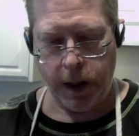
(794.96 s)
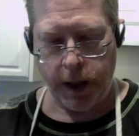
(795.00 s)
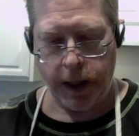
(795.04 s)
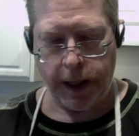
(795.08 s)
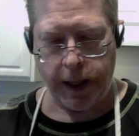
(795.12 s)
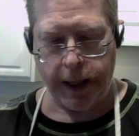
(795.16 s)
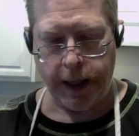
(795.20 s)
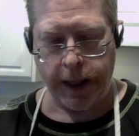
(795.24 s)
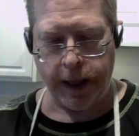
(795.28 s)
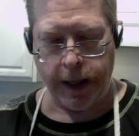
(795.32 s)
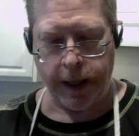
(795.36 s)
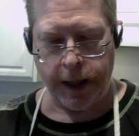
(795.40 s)

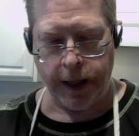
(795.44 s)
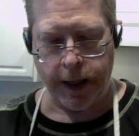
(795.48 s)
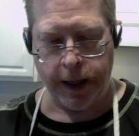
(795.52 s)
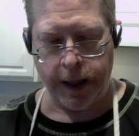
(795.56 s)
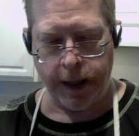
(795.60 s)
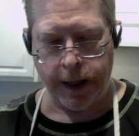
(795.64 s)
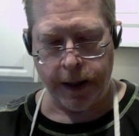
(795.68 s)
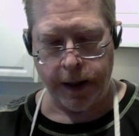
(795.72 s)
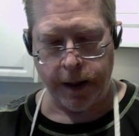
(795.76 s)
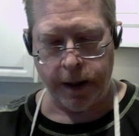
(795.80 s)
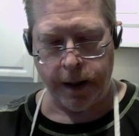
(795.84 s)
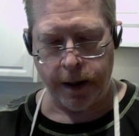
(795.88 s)

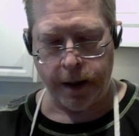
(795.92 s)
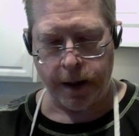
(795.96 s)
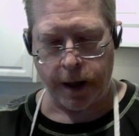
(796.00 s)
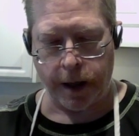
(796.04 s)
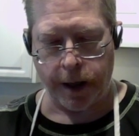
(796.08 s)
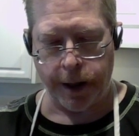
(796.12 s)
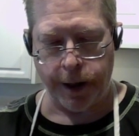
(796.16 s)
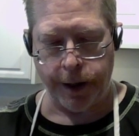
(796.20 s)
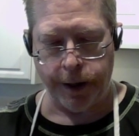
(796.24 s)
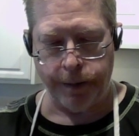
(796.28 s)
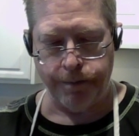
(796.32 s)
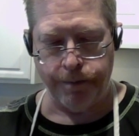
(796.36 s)
And
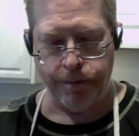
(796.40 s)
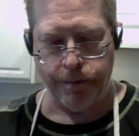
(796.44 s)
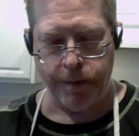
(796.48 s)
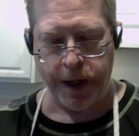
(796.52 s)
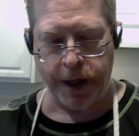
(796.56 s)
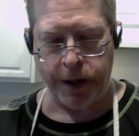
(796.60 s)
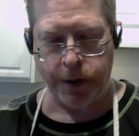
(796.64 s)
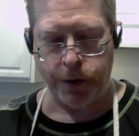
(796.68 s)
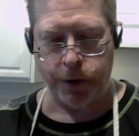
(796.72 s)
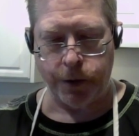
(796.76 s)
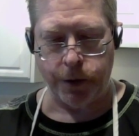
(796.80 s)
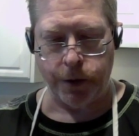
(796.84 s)
I
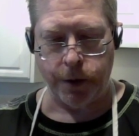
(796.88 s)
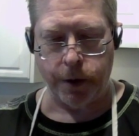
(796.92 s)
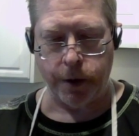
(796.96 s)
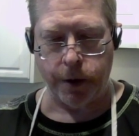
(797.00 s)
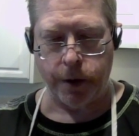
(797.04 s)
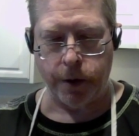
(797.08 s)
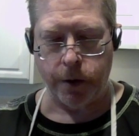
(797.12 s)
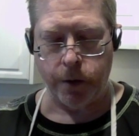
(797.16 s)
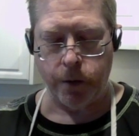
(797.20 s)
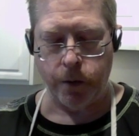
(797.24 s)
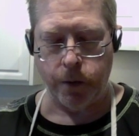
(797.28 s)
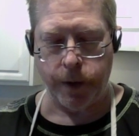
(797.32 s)
meant to
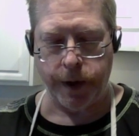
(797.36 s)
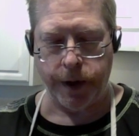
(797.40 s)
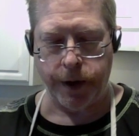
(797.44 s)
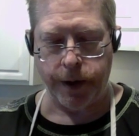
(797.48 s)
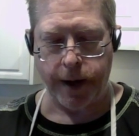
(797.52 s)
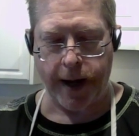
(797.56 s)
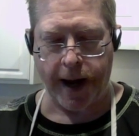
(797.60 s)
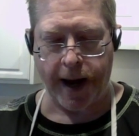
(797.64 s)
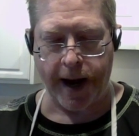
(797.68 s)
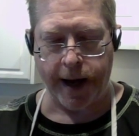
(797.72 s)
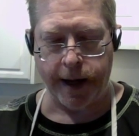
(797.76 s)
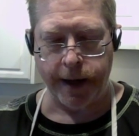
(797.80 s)
go with
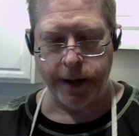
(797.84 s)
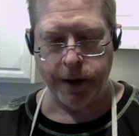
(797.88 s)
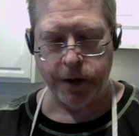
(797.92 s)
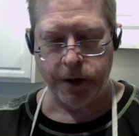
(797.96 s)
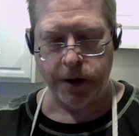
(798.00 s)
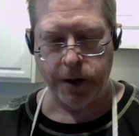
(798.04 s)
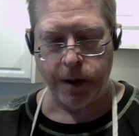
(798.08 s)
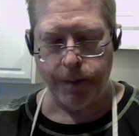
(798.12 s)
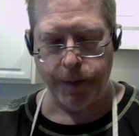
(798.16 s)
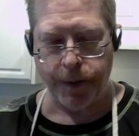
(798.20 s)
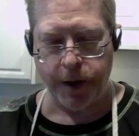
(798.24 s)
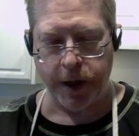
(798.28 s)
adding
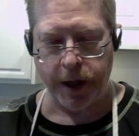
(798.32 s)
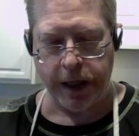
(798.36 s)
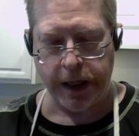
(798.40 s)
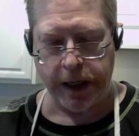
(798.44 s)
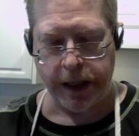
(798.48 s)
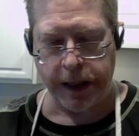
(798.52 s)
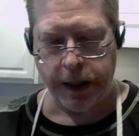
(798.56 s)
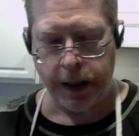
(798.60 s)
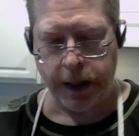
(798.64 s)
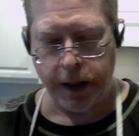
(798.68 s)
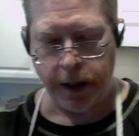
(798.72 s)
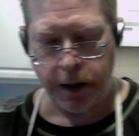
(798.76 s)
something
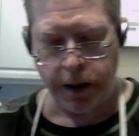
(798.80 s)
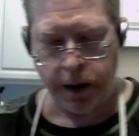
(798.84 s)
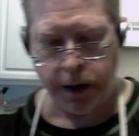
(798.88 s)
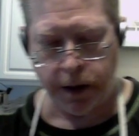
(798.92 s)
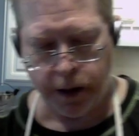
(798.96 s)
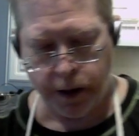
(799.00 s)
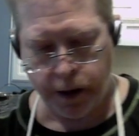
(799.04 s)
in